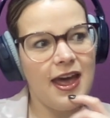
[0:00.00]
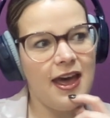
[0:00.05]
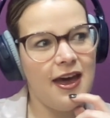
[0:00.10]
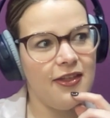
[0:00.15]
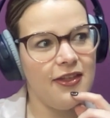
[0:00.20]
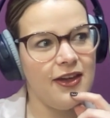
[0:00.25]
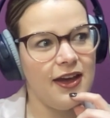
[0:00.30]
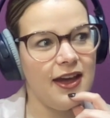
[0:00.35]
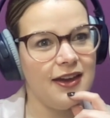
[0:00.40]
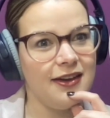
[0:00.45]

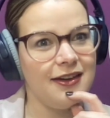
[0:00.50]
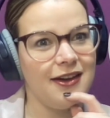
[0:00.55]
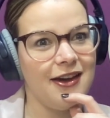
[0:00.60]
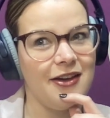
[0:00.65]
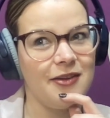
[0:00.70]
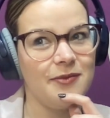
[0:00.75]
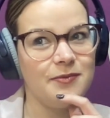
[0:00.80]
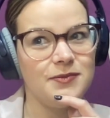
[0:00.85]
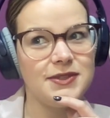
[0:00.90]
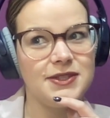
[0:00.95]
how that
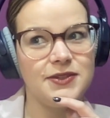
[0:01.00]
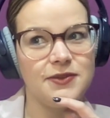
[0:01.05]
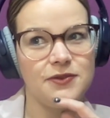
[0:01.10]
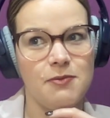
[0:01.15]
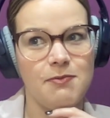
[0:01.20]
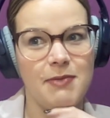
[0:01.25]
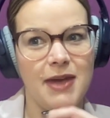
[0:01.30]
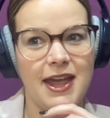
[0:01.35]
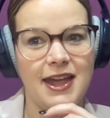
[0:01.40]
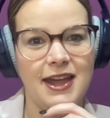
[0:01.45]
comes
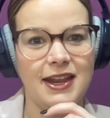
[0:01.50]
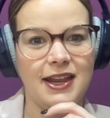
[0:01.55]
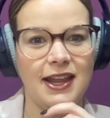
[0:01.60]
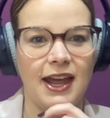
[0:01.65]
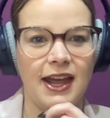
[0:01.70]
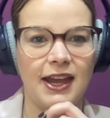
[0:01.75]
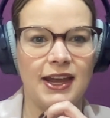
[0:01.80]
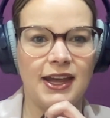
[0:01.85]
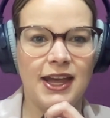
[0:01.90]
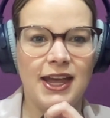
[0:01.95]
for me,
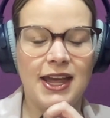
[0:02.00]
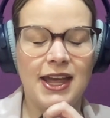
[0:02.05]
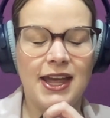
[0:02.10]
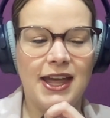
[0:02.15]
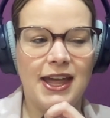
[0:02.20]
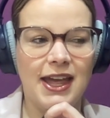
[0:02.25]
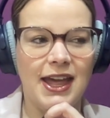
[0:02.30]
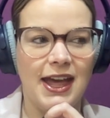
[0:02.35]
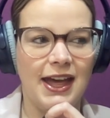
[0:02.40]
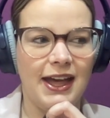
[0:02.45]
like
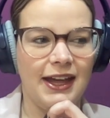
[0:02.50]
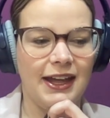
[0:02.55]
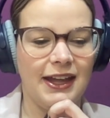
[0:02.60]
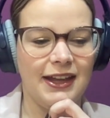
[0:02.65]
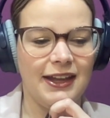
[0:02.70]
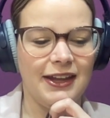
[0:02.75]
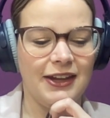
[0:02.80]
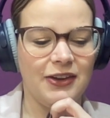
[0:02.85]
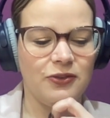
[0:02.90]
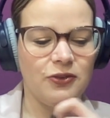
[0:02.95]

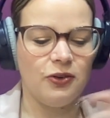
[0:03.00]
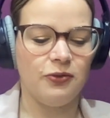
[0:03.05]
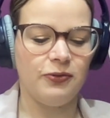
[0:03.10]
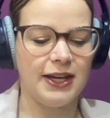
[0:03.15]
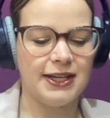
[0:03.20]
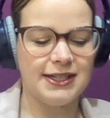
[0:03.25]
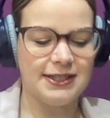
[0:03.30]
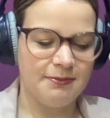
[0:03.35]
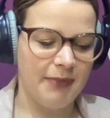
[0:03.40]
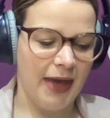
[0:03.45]

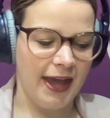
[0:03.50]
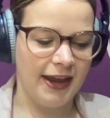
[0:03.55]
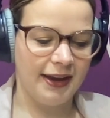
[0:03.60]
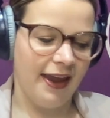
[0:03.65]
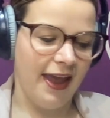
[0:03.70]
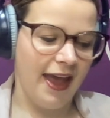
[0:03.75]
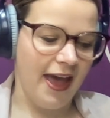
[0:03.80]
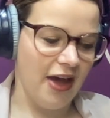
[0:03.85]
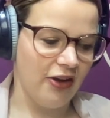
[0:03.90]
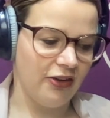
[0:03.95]
reflecting back
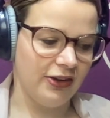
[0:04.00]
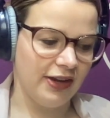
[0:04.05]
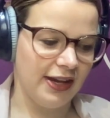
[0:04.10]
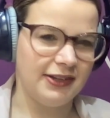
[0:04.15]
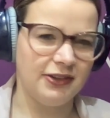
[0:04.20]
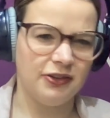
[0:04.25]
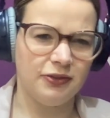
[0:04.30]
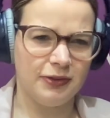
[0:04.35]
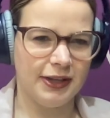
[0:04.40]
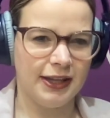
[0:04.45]
now, I
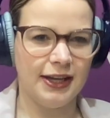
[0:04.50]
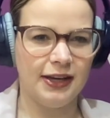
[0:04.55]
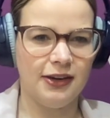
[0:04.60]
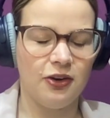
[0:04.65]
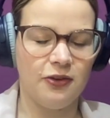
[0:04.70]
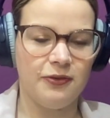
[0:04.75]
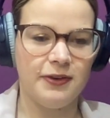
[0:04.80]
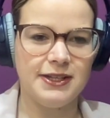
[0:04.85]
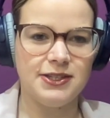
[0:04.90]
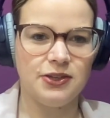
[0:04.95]
don't really
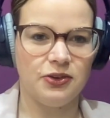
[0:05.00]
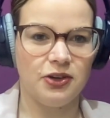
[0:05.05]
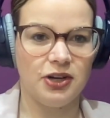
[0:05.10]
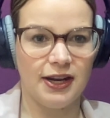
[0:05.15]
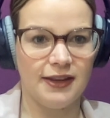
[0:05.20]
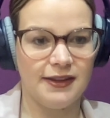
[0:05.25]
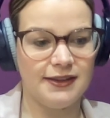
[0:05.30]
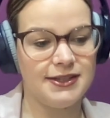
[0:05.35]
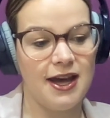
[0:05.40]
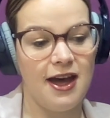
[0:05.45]
know if I saw
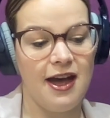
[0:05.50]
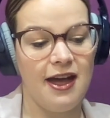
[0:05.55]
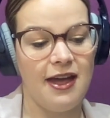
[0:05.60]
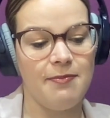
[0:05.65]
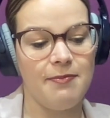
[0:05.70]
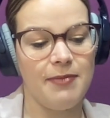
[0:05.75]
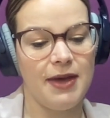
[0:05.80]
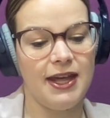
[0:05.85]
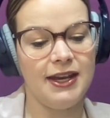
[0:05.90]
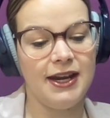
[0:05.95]
it at the
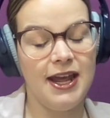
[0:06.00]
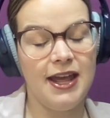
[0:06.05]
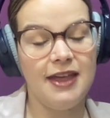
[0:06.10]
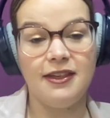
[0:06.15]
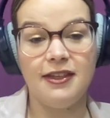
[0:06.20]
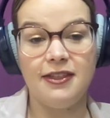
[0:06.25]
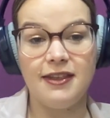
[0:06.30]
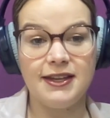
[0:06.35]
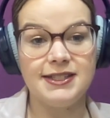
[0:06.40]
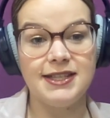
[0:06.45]
time, but
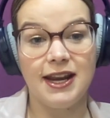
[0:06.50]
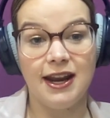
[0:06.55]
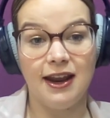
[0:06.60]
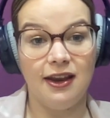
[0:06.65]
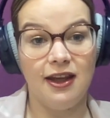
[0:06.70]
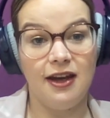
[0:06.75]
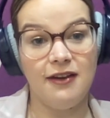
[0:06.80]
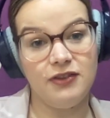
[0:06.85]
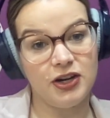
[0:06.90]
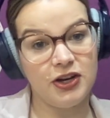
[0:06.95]
the things that I
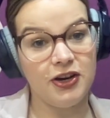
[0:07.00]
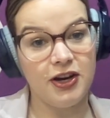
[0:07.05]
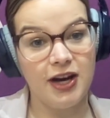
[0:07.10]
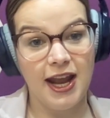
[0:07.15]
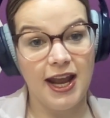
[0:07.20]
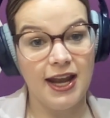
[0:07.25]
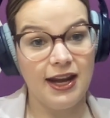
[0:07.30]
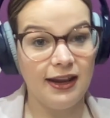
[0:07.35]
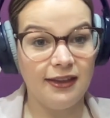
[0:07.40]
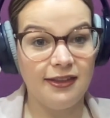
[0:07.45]
love are
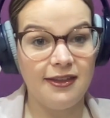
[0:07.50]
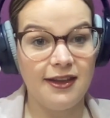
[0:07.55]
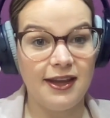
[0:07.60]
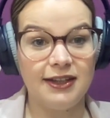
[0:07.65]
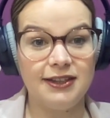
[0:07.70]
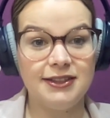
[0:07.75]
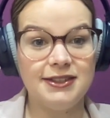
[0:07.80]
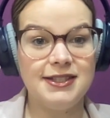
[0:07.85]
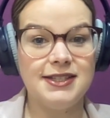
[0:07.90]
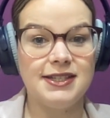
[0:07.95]
creating
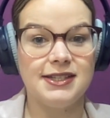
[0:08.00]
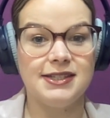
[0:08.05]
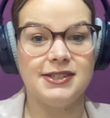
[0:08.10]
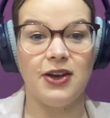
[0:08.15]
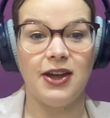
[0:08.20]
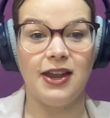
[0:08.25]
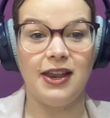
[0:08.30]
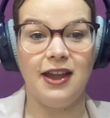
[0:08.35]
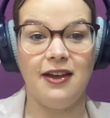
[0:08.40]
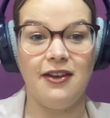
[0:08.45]
things. So
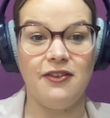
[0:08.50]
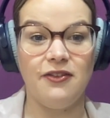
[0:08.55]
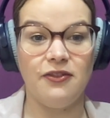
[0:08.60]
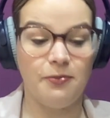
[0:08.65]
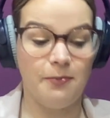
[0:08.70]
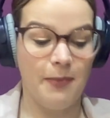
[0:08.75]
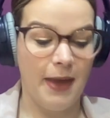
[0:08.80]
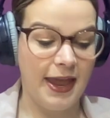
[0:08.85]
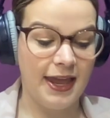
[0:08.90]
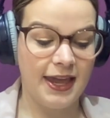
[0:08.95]
I
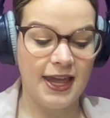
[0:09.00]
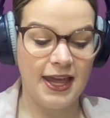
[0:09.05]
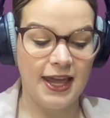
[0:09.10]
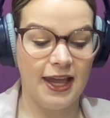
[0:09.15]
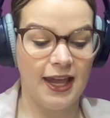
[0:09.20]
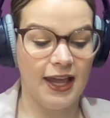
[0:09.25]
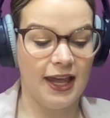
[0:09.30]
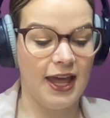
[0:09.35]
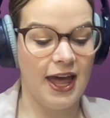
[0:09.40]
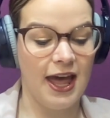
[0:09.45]
love
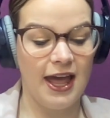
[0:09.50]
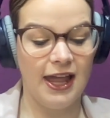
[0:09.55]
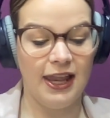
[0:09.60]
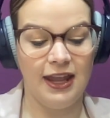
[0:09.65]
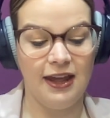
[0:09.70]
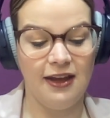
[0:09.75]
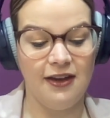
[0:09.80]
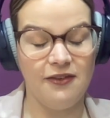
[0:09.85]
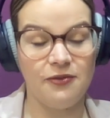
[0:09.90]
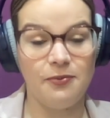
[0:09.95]
baking, I
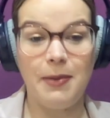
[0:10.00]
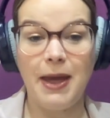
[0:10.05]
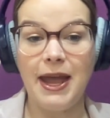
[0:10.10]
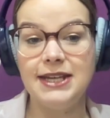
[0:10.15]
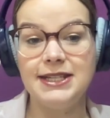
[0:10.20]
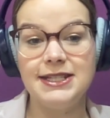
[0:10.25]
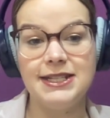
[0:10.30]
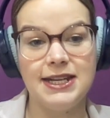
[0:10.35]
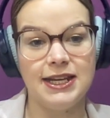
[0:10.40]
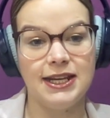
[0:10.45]
love
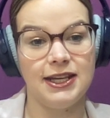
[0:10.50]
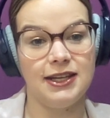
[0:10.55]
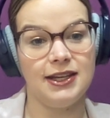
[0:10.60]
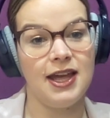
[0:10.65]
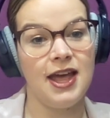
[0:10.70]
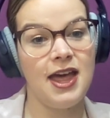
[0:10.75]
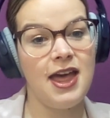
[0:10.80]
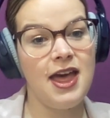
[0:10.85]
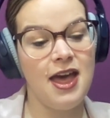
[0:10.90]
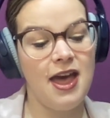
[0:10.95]

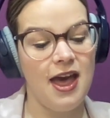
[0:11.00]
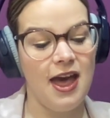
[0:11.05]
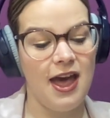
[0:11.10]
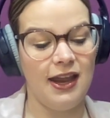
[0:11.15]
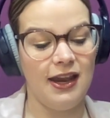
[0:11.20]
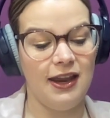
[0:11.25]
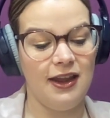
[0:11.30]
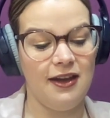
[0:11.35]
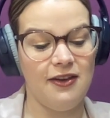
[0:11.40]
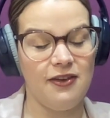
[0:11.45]
painting,
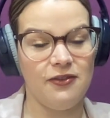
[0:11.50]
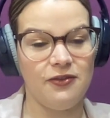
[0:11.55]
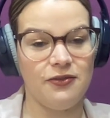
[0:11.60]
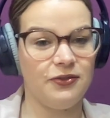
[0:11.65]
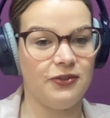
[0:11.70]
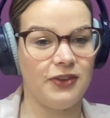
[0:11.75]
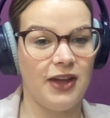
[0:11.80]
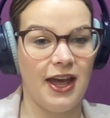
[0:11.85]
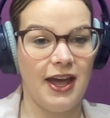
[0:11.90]
I love